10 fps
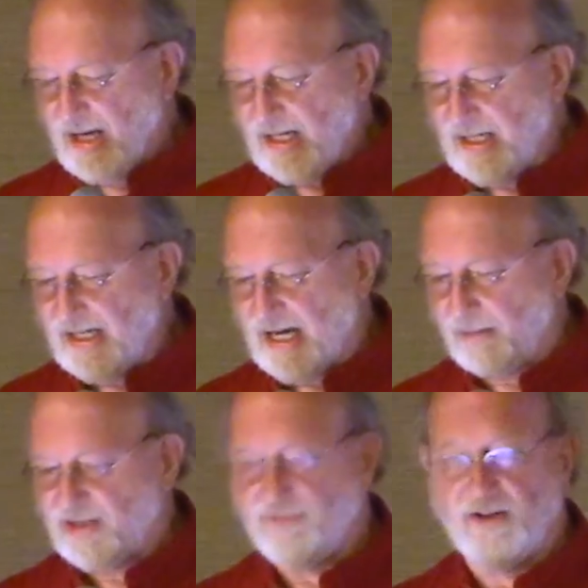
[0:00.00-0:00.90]
in the
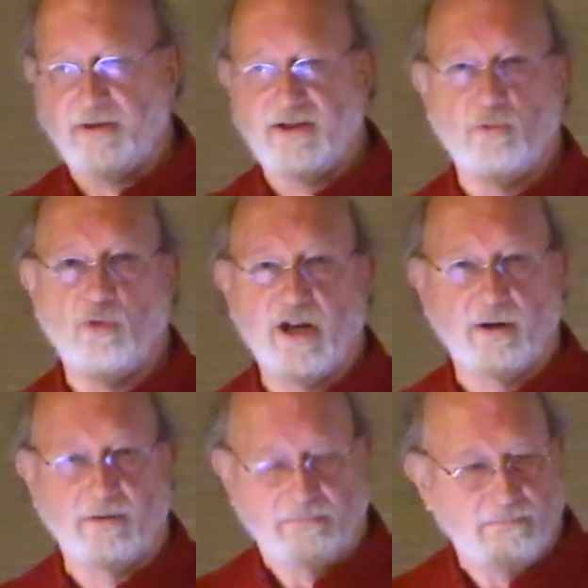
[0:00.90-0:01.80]
atmosphere that
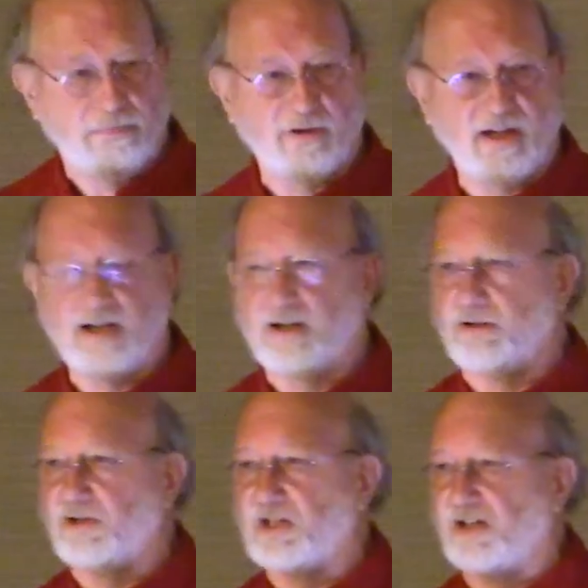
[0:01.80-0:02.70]
we're putting
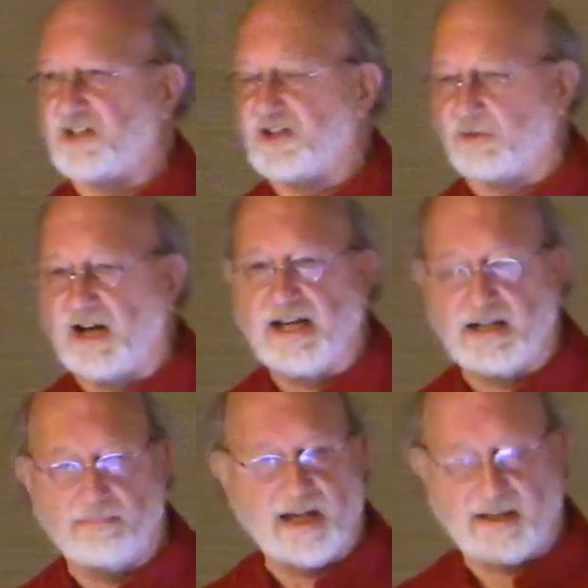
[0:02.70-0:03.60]
under such
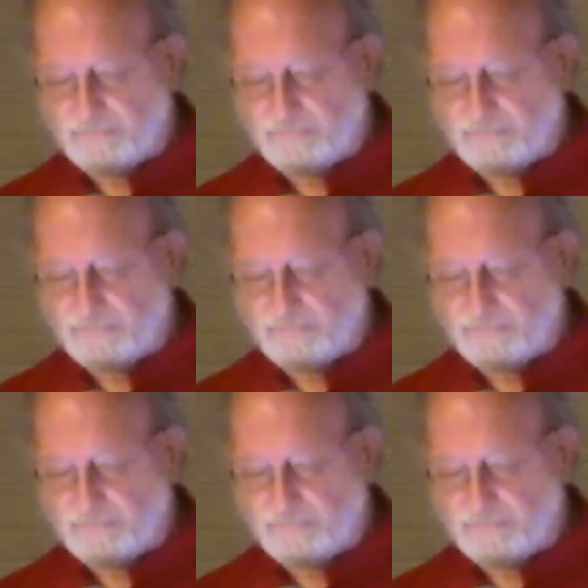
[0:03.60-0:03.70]
strain by